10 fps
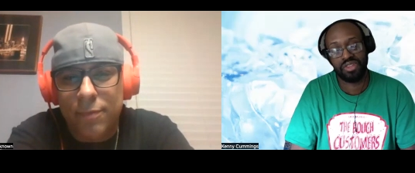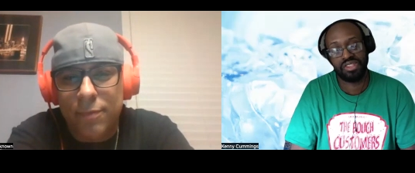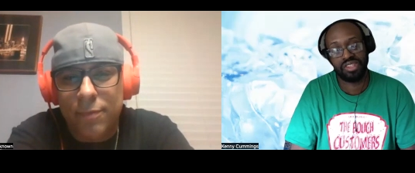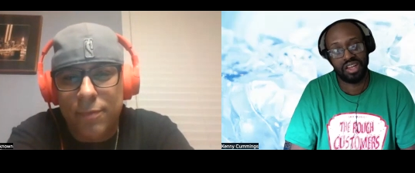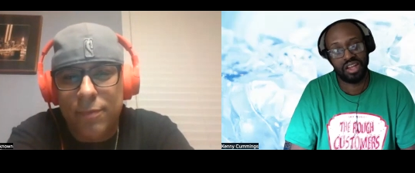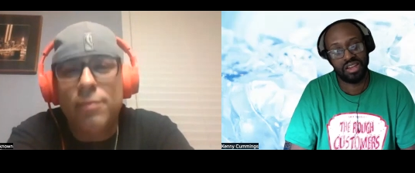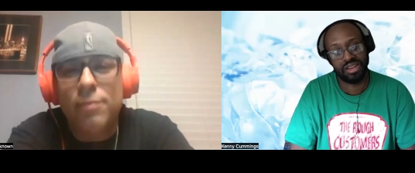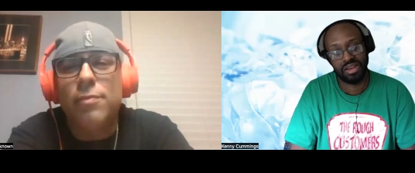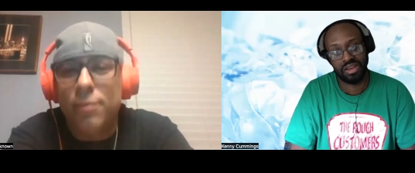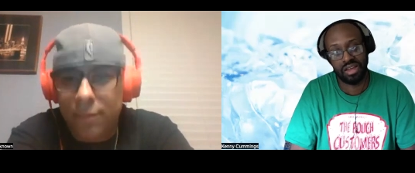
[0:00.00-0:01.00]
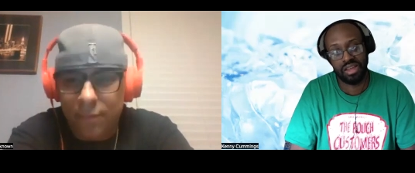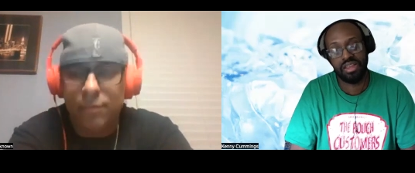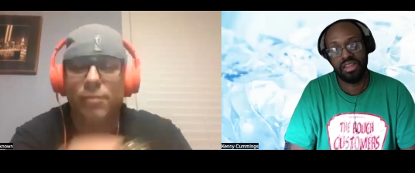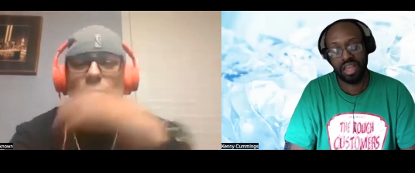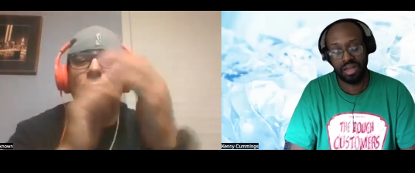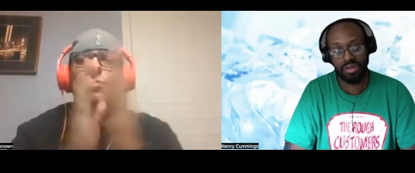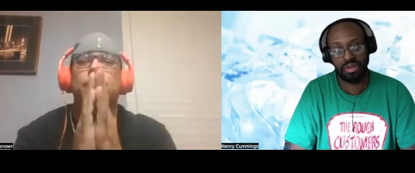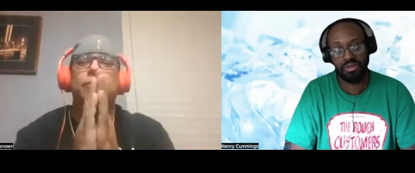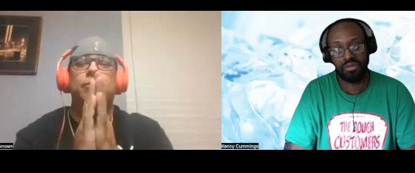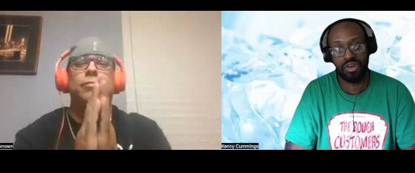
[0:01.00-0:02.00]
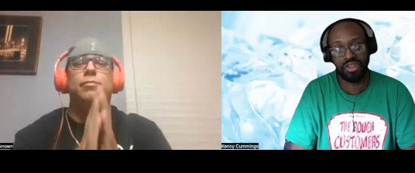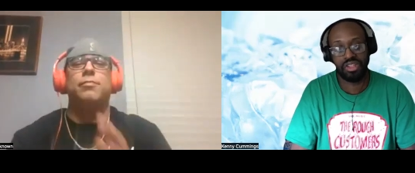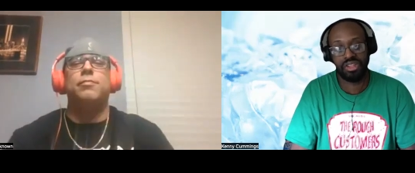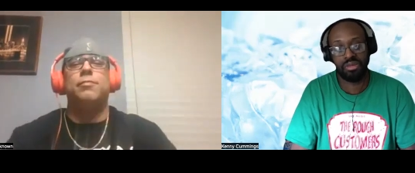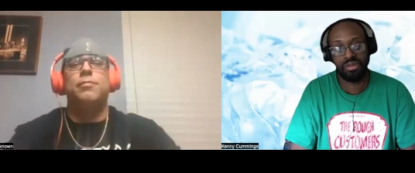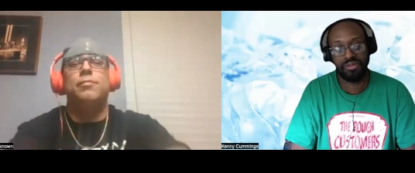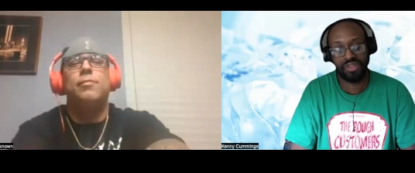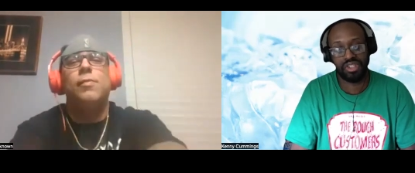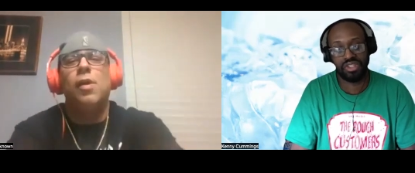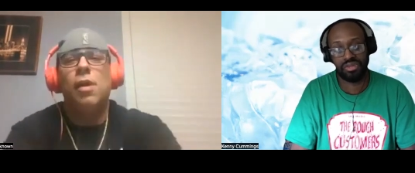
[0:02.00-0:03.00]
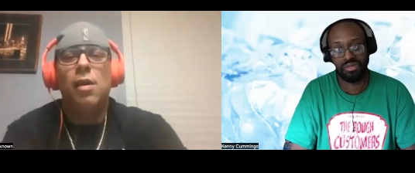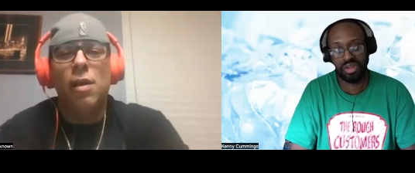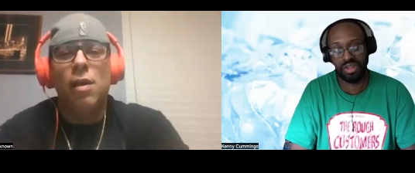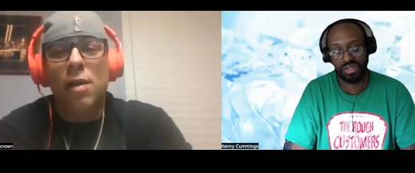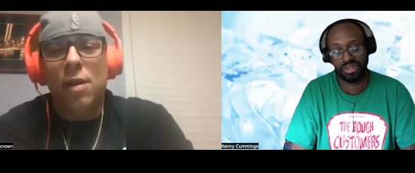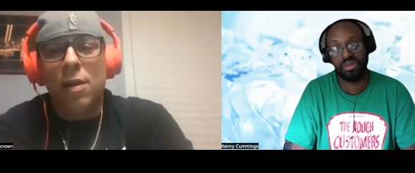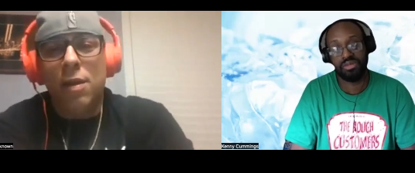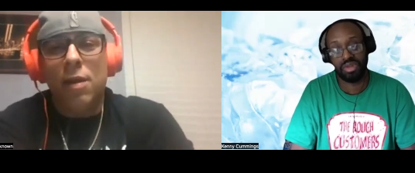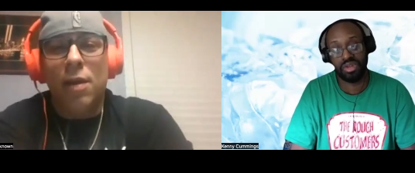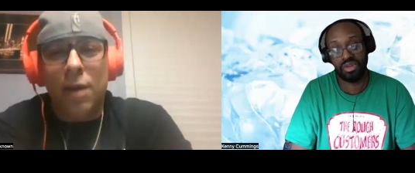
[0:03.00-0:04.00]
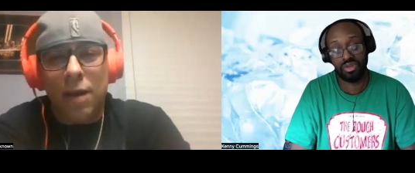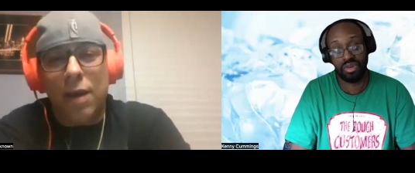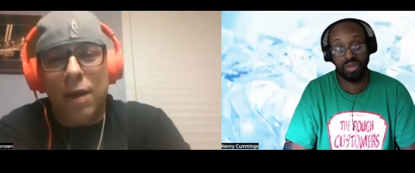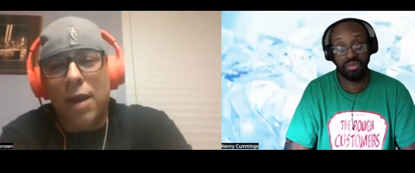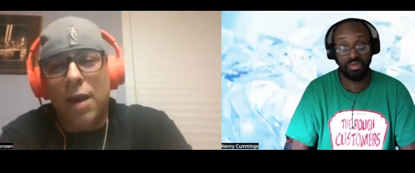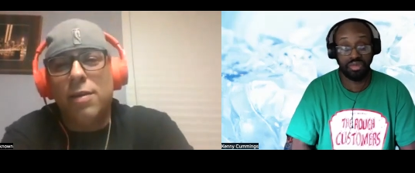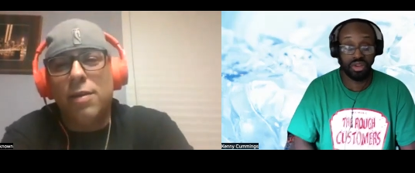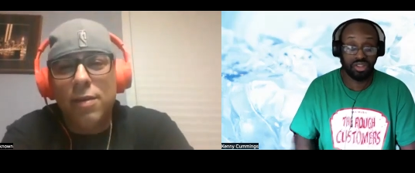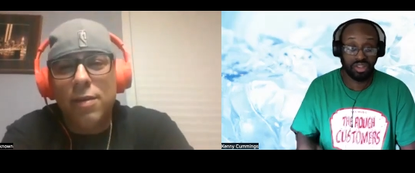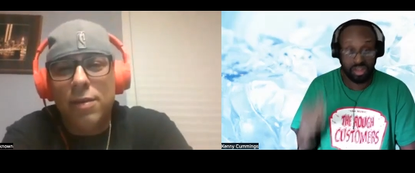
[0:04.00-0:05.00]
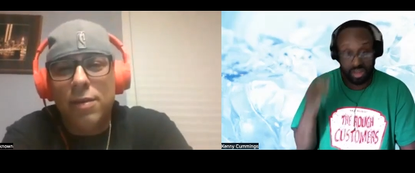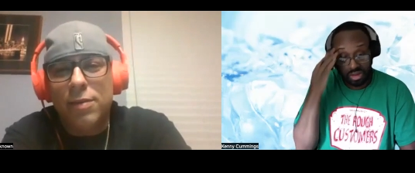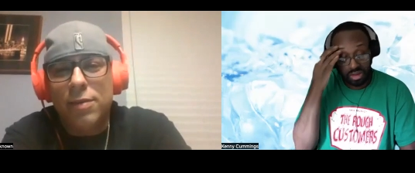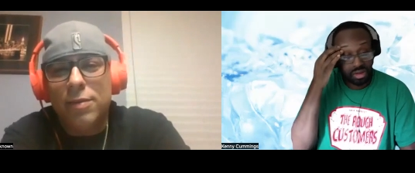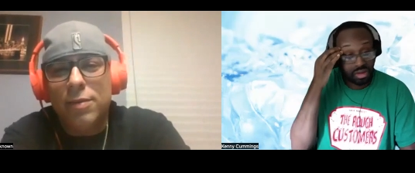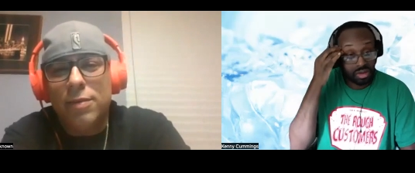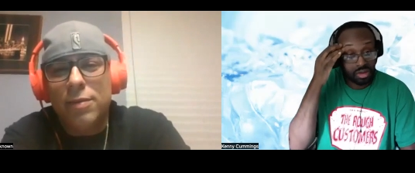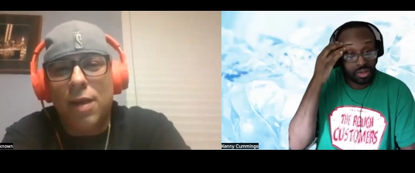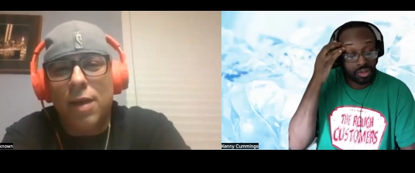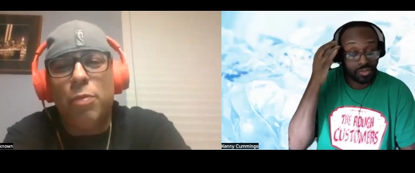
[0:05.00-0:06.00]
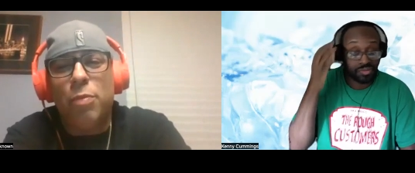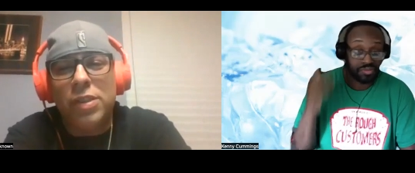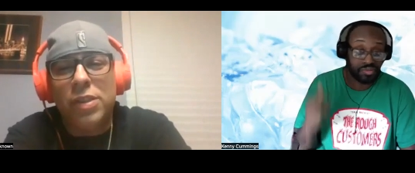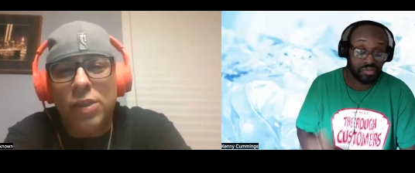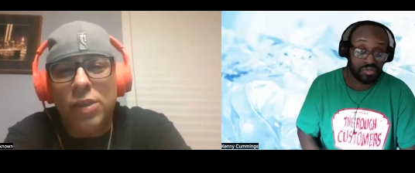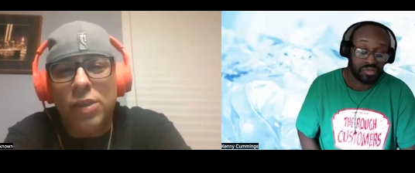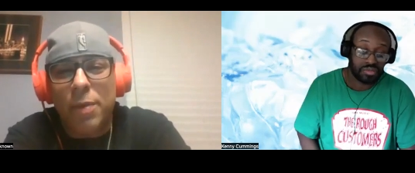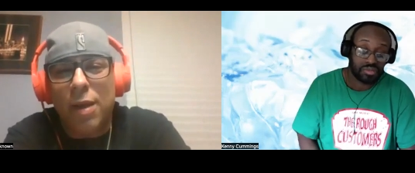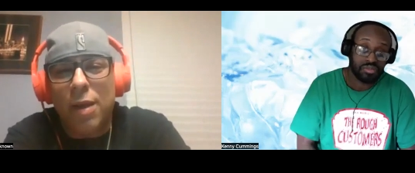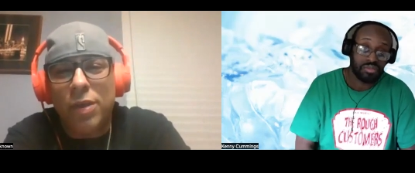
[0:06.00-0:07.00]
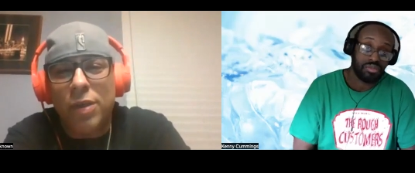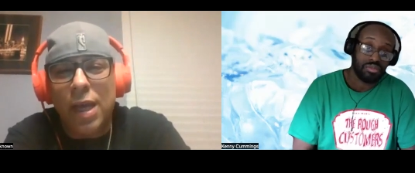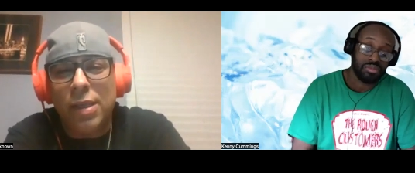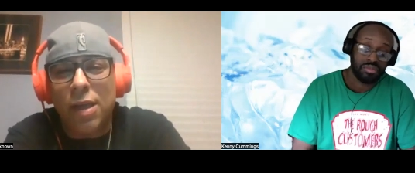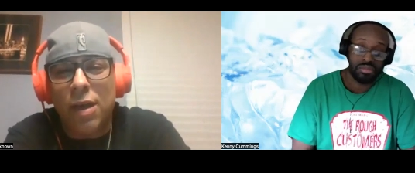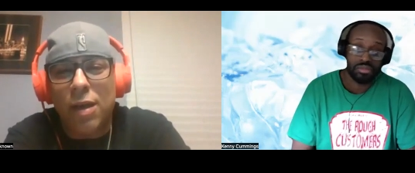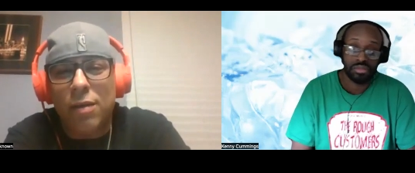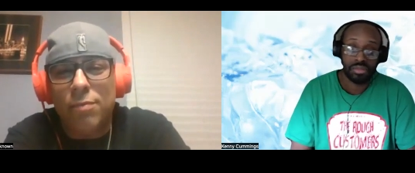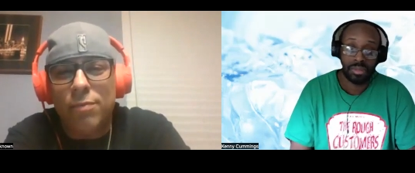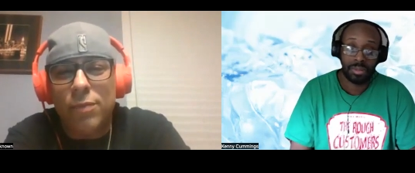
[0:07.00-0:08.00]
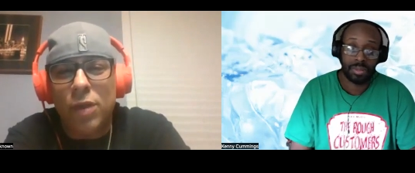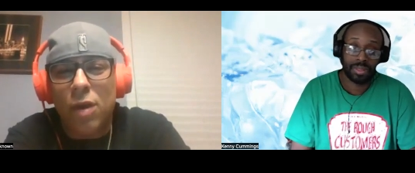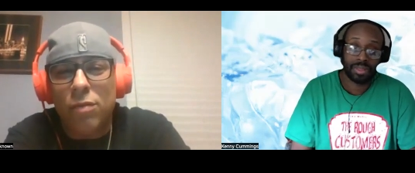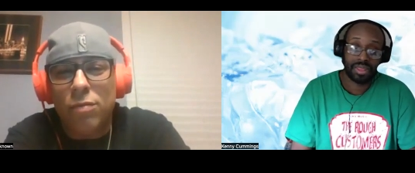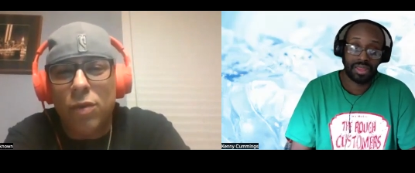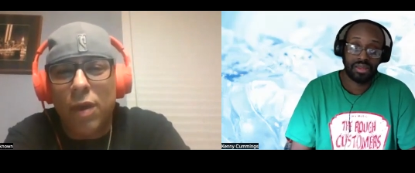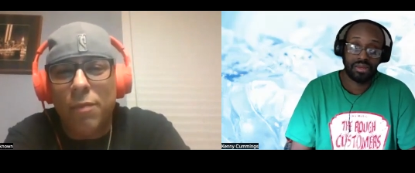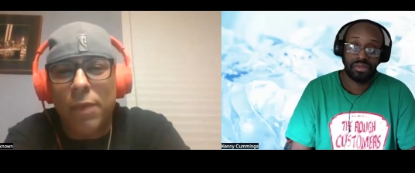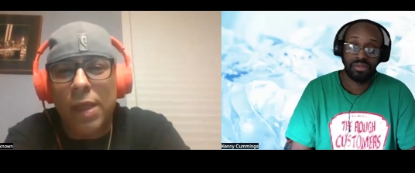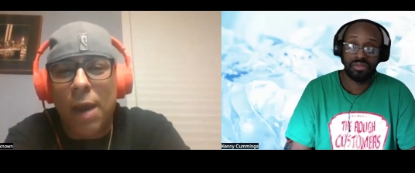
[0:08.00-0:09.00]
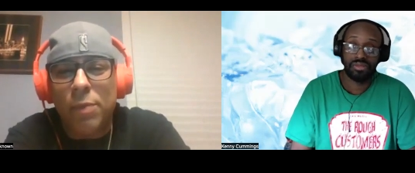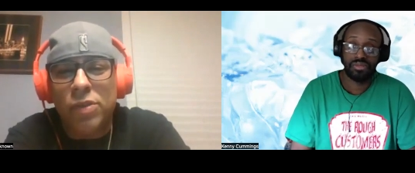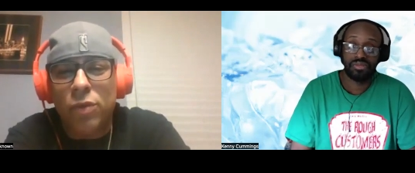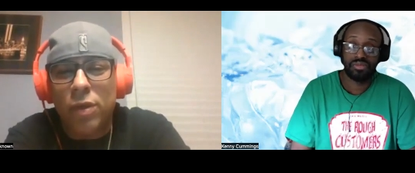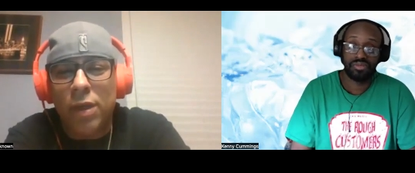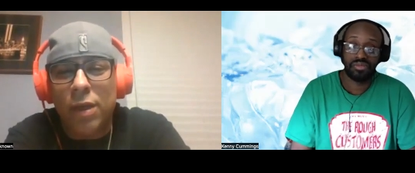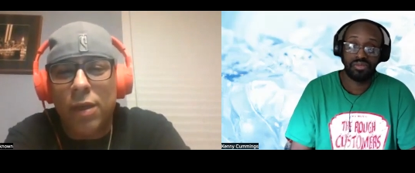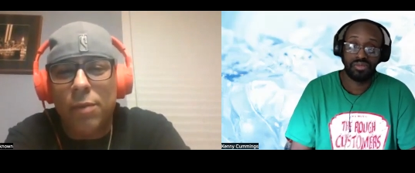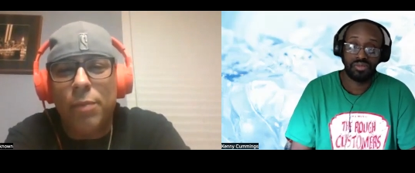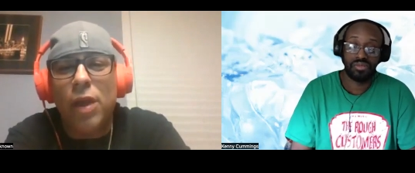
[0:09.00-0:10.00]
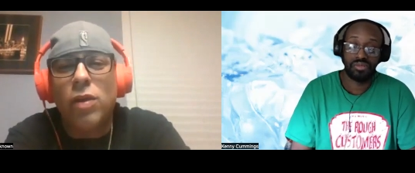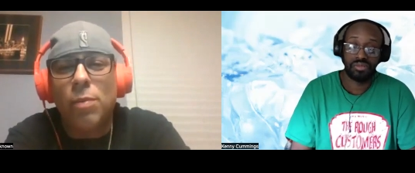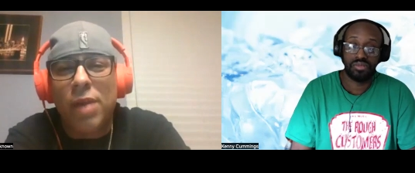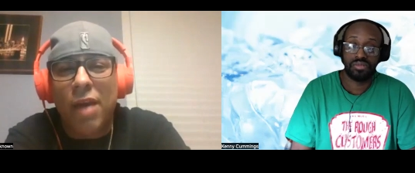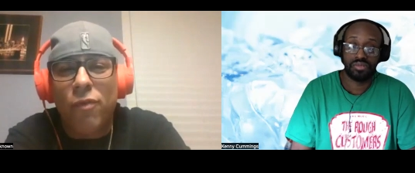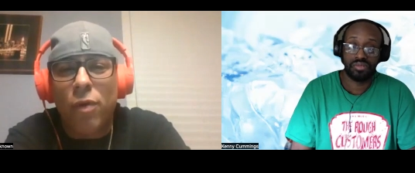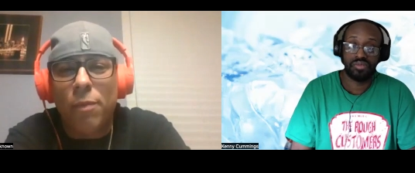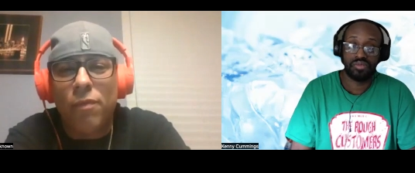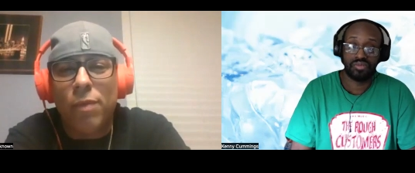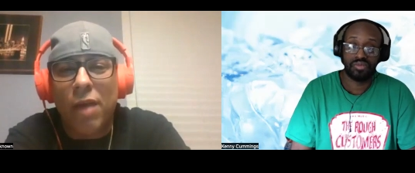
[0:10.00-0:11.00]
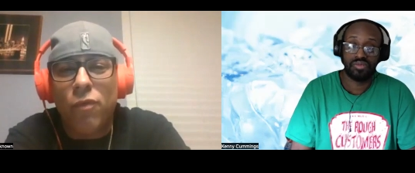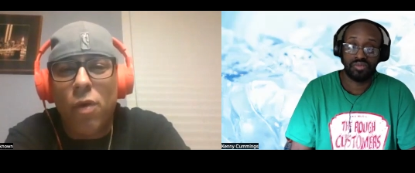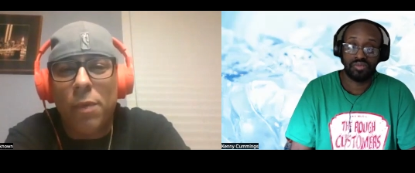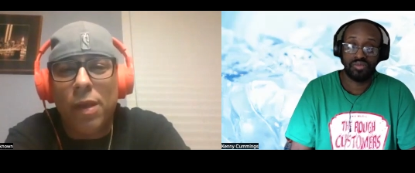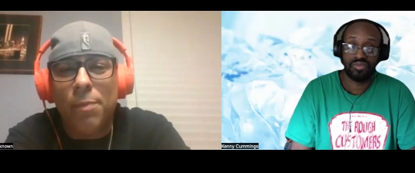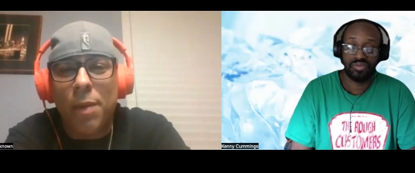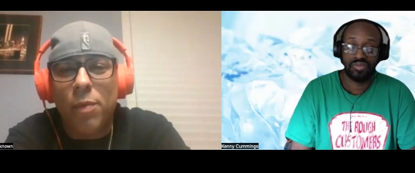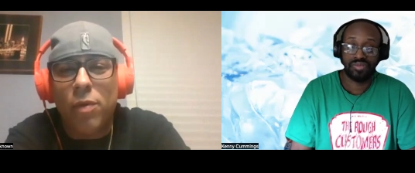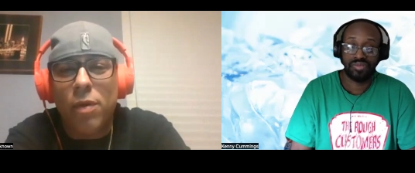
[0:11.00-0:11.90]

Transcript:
Speaker 1: your time. And uh, I'm looking forward to double feature, man. It's going to be an incredible oh, yeah. project.
Speaker 2: I appreciate you, man. I appreciate uh you know, you're giving me the opportunity to be on your platform, platform, and let people